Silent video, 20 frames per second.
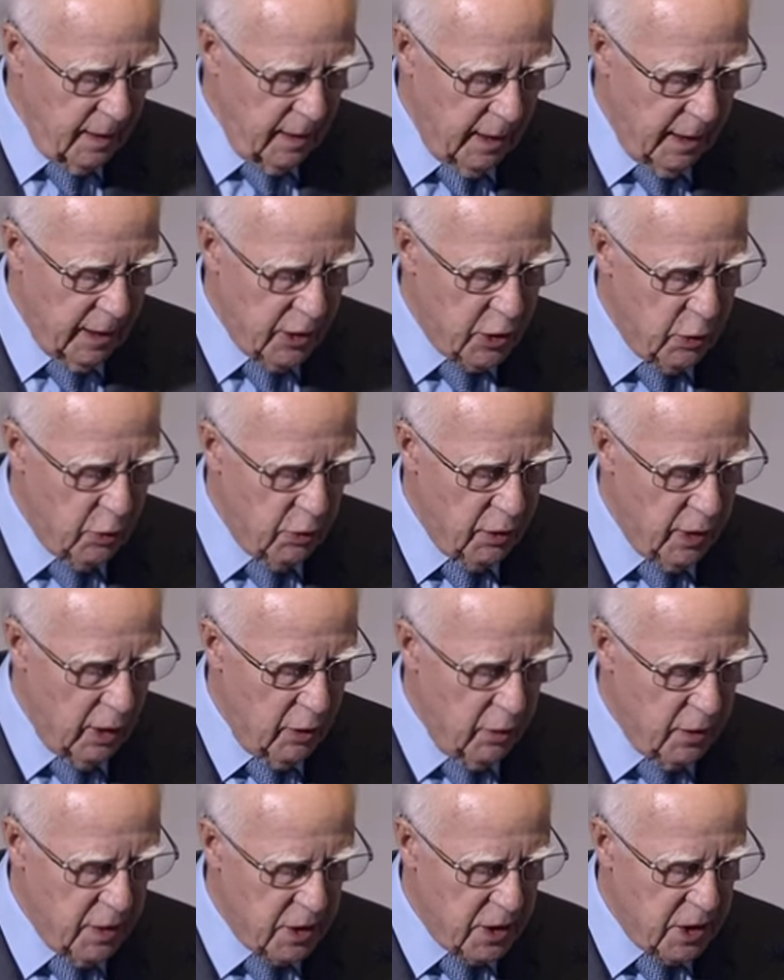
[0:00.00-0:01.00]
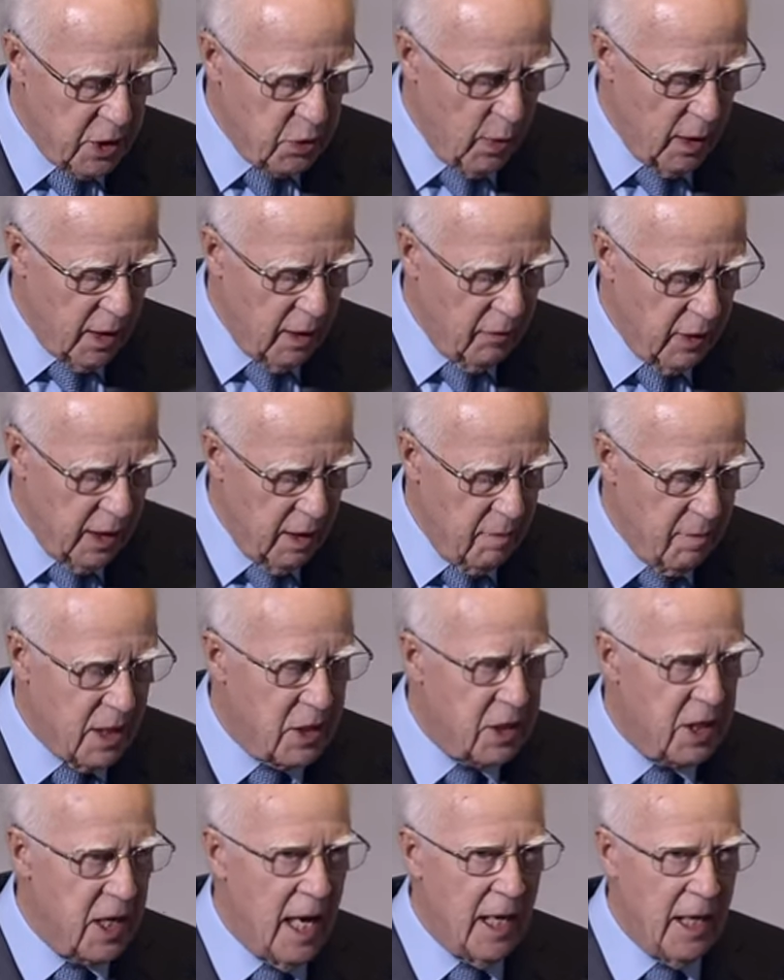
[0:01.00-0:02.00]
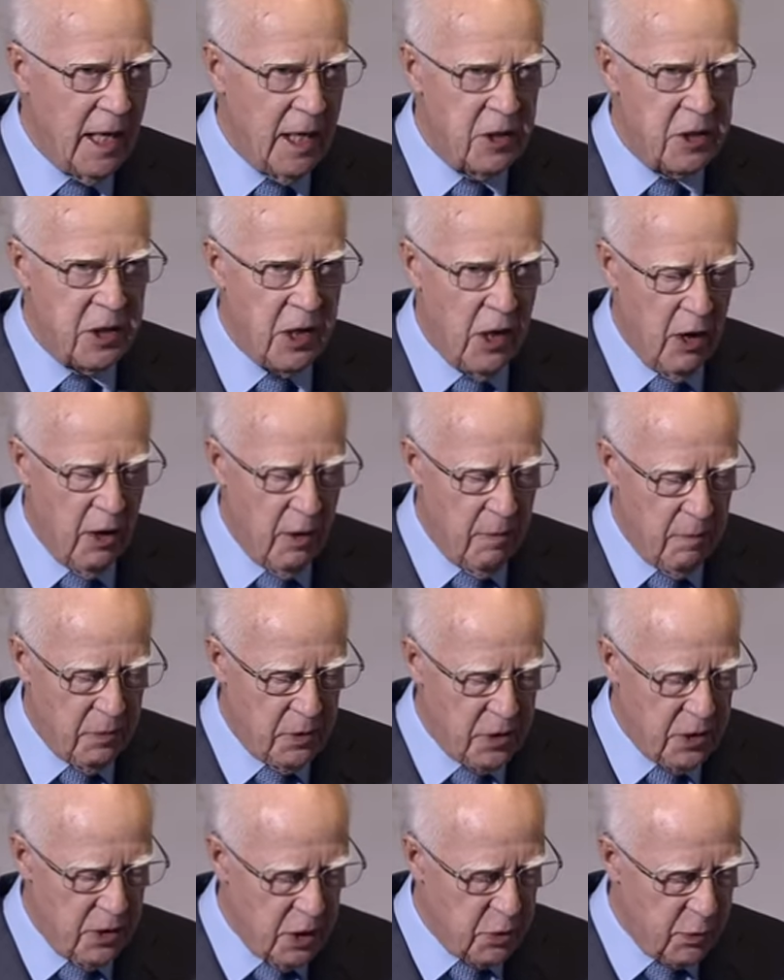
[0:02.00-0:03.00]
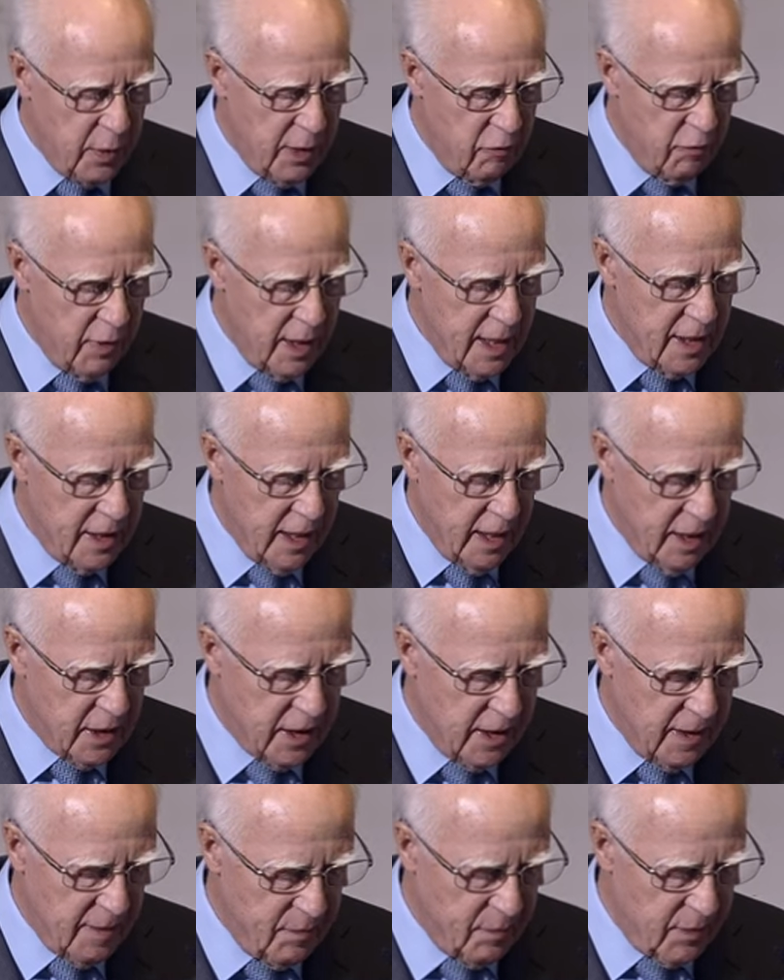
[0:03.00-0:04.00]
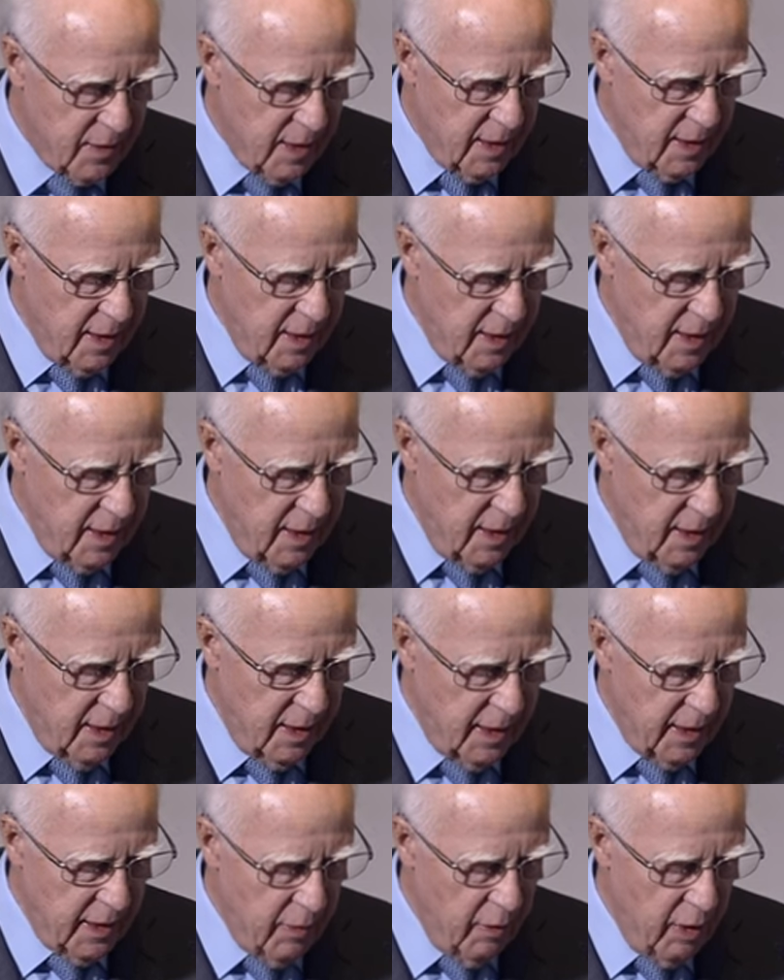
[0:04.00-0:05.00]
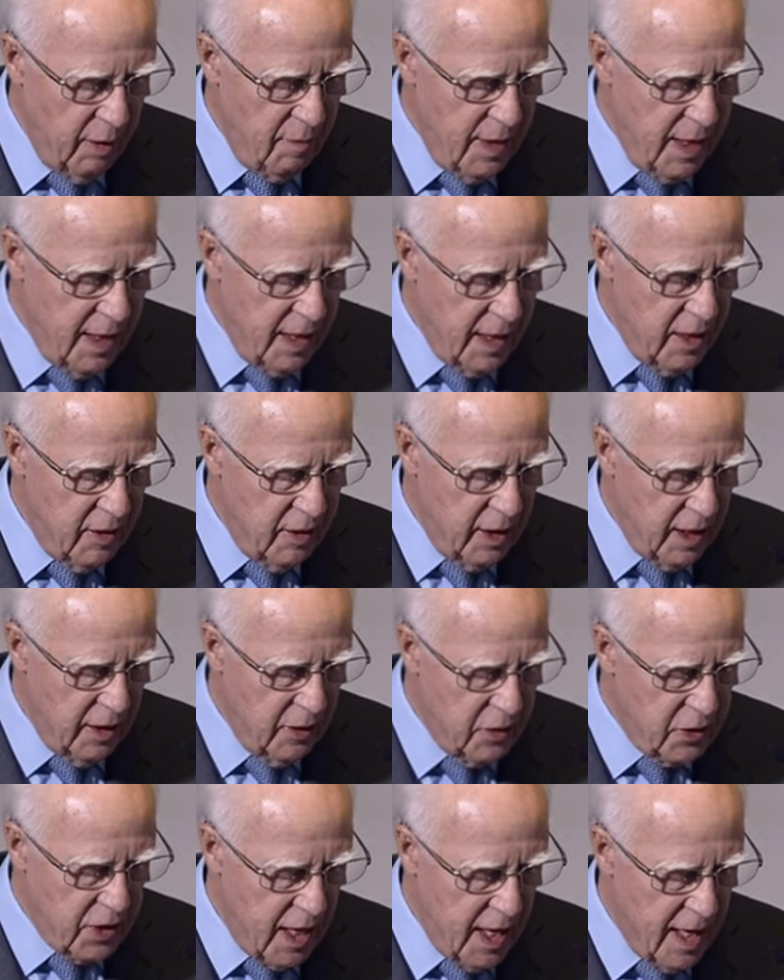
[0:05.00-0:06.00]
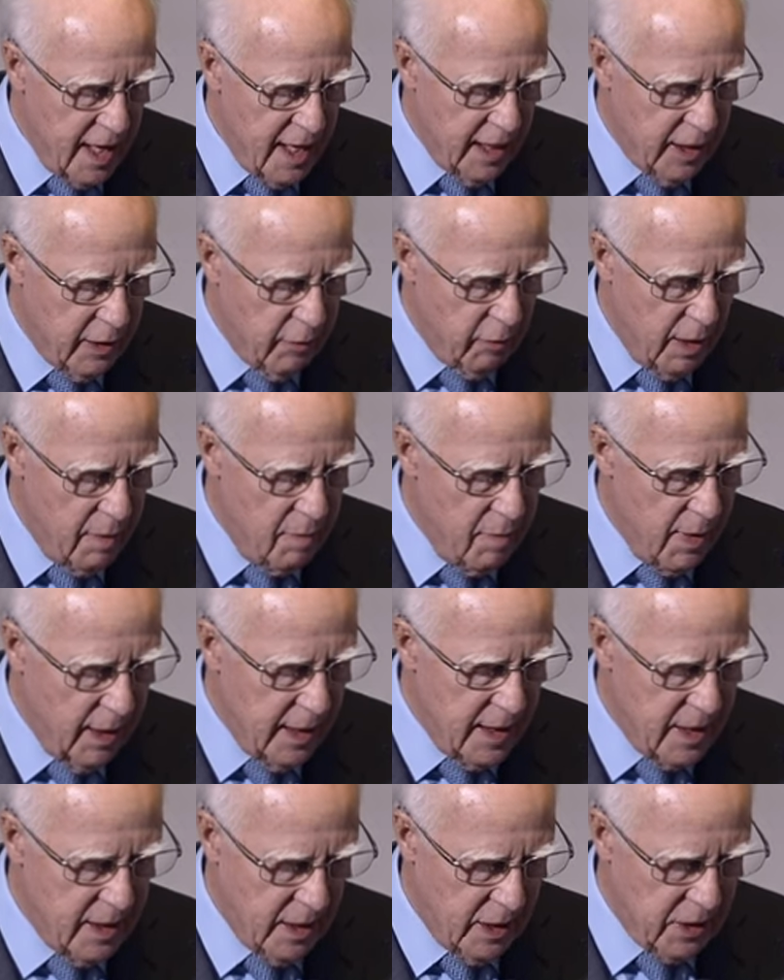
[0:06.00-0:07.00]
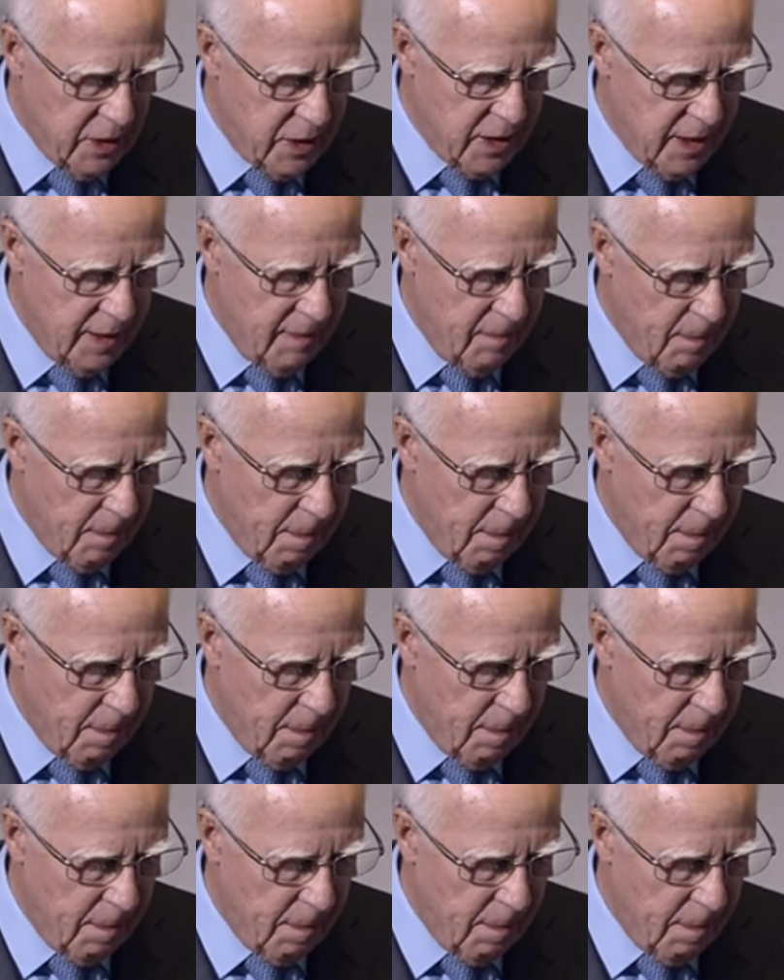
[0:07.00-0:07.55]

As you will know, this is one of the messianic psalms, and as we read it, there are many things here that remind us